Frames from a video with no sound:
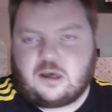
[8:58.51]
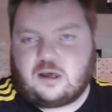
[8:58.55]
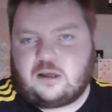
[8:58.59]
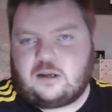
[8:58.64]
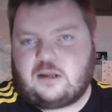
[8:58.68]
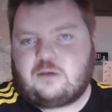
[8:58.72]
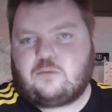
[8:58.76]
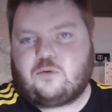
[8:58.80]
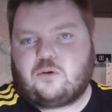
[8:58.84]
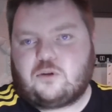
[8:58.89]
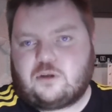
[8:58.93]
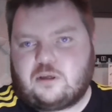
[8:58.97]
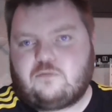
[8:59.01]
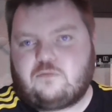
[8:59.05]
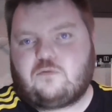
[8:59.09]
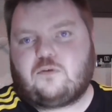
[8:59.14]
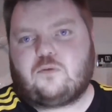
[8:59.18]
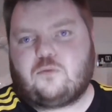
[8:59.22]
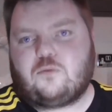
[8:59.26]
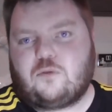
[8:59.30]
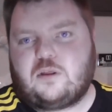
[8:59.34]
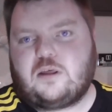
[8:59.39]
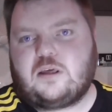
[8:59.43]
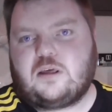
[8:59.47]
and then we'll give
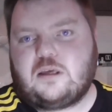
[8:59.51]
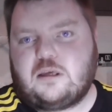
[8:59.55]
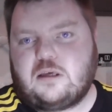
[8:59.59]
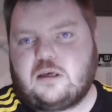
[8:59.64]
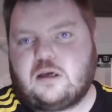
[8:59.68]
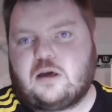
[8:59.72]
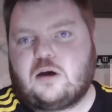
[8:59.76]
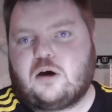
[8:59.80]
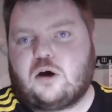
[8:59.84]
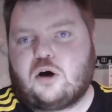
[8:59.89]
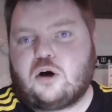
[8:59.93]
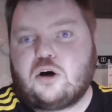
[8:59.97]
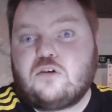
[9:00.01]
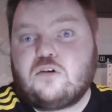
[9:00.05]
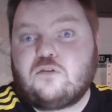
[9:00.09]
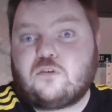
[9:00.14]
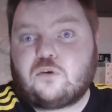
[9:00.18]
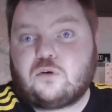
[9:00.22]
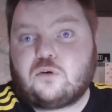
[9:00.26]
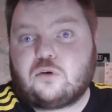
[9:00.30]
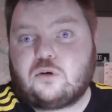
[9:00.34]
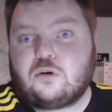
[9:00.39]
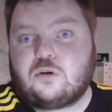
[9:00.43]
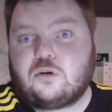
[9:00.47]
you the
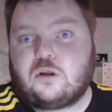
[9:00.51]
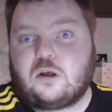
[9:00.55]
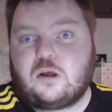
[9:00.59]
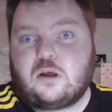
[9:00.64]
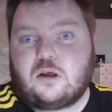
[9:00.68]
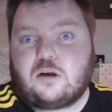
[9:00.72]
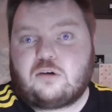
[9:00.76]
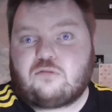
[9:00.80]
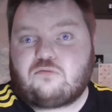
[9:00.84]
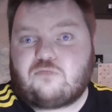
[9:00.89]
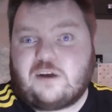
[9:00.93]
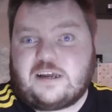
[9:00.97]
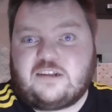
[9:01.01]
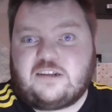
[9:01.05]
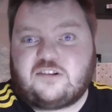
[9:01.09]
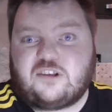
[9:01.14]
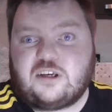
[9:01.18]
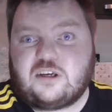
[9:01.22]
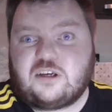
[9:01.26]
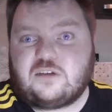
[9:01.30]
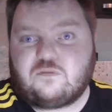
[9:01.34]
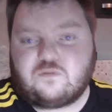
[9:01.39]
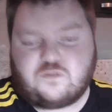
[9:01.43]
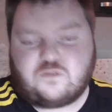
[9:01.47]
overall
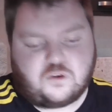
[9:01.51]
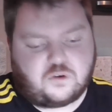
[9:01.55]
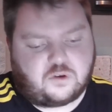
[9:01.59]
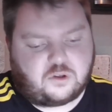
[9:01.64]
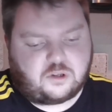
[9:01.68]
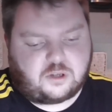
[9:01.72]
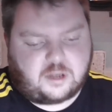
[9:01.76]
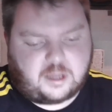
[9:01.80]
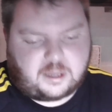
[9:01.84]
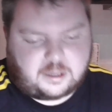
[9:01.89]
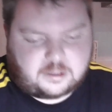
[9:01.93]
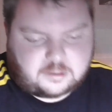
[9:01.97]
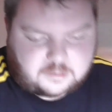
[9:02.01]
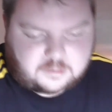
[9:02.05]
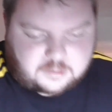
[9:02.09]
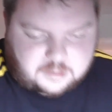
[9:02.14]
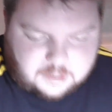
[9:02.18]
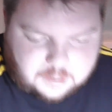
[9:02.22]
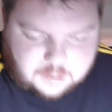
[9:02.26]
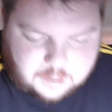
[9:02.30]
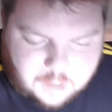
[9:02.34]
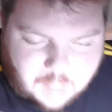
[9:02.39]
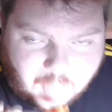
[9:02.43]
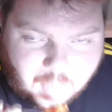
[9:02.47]
rating and
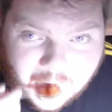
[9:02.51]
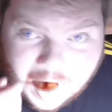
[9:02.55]
verdict.